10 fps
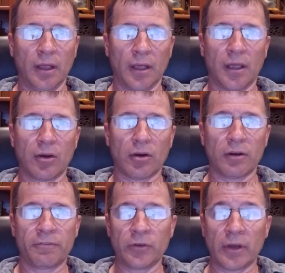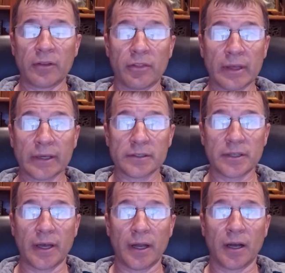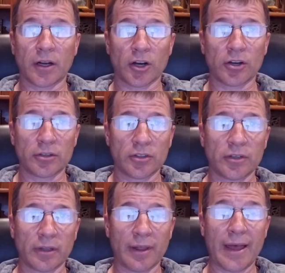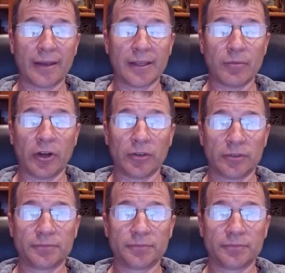Here are a few other things that occurred during that demo.